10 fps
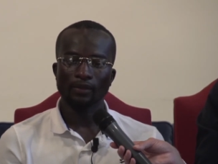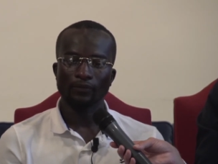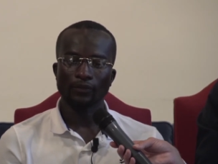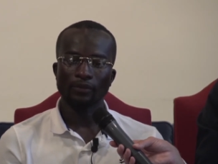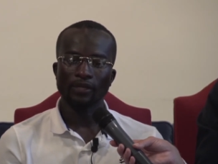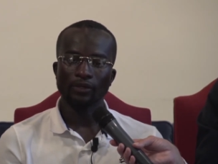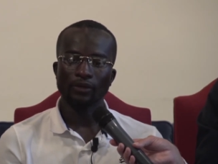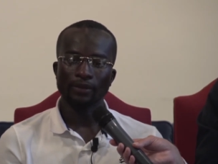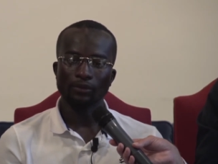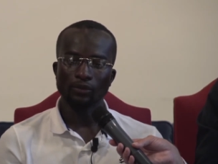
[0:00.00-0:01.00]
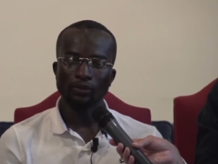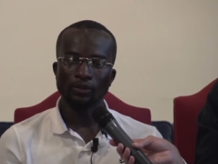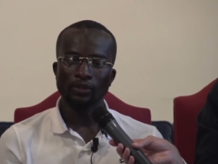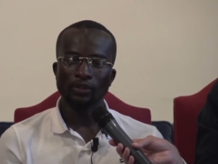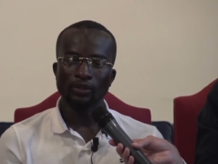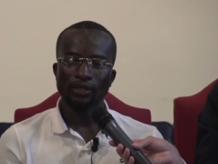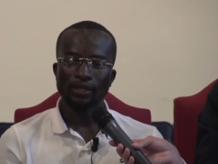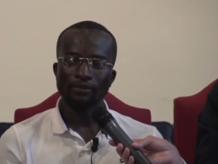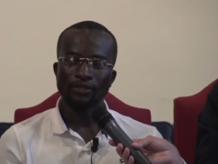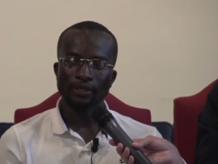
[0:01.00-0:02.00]
from that horrible
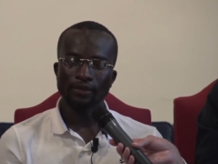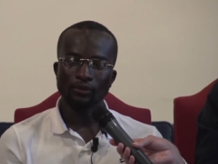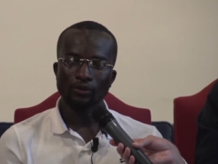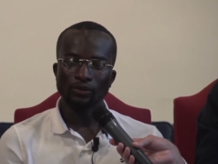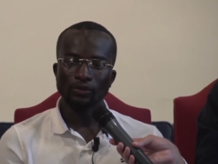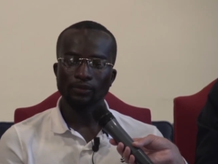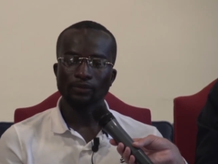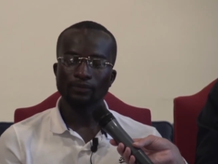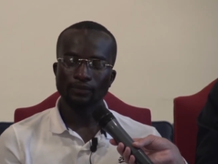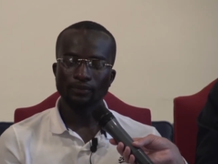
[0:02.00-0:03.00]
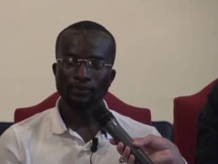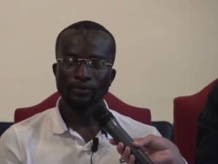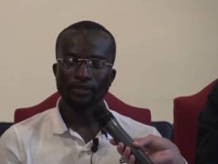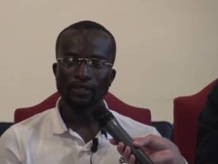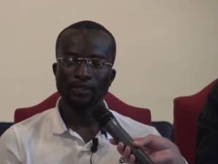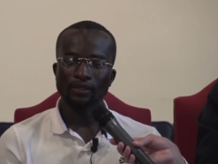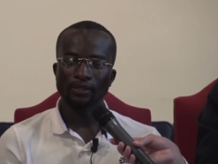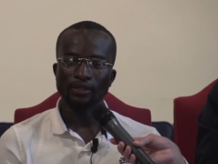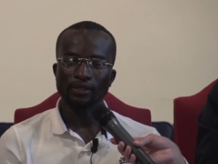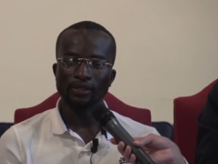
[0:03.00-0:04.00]
and miserable thing
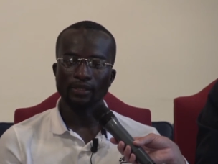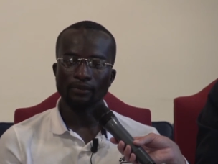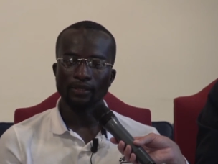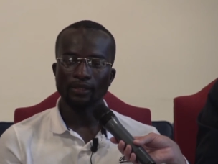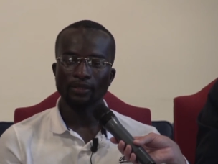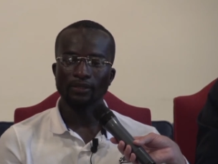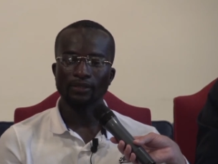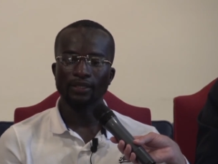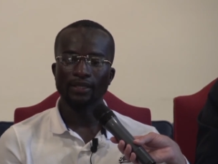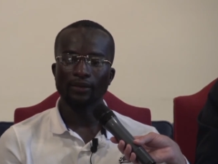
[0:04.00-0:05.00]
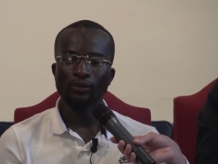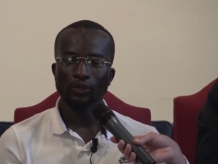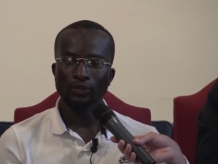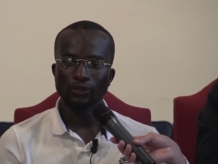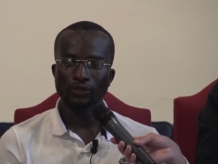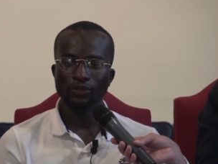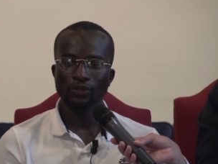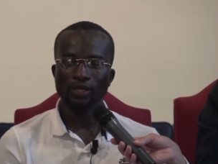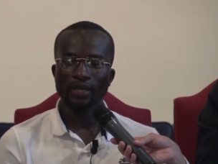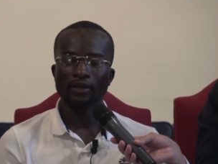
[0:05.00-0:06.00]
in Libya. Then I
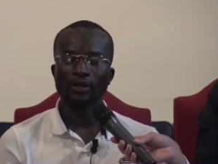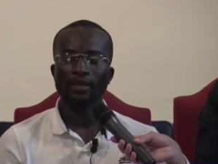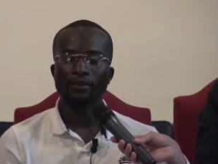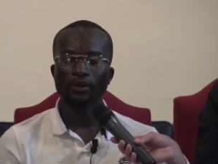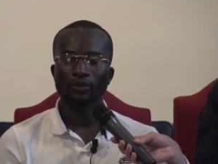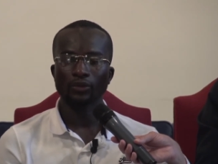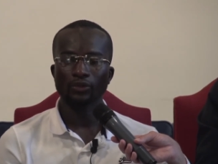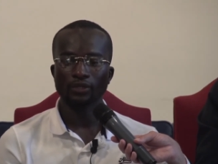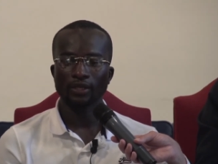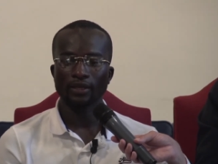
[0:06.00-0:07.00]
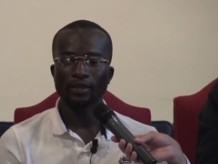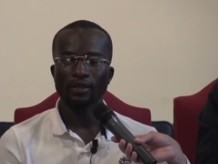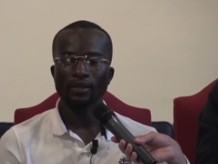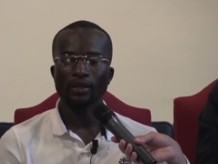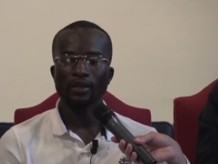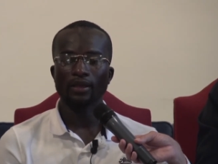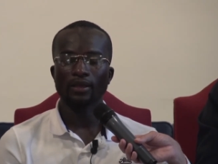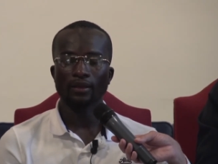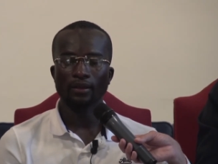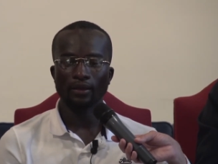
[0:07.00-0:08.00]
cross, I came across
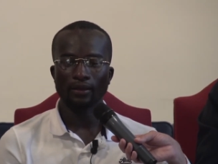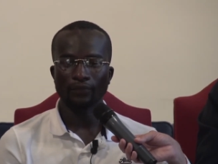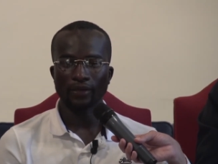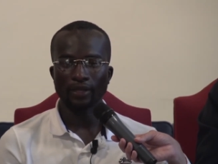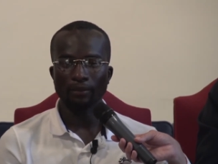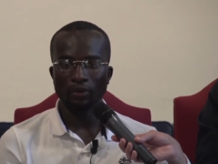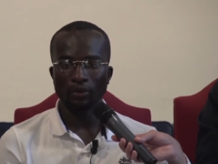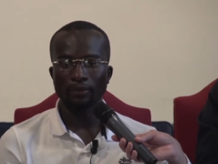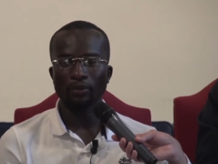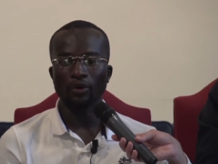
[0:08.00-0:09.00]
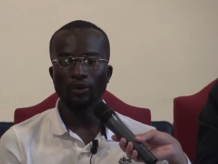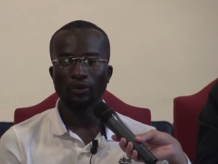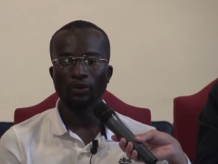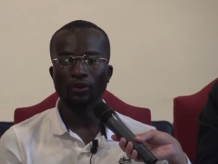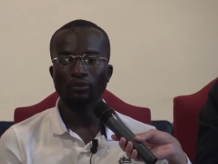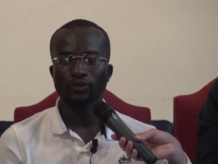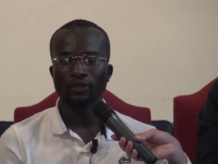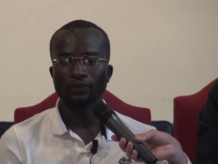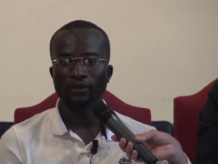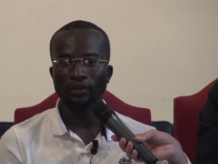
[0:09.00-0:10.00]
a, friend, a, boy, a boy called
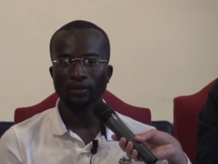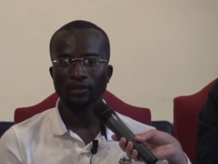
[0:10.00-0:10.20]
Mustafa.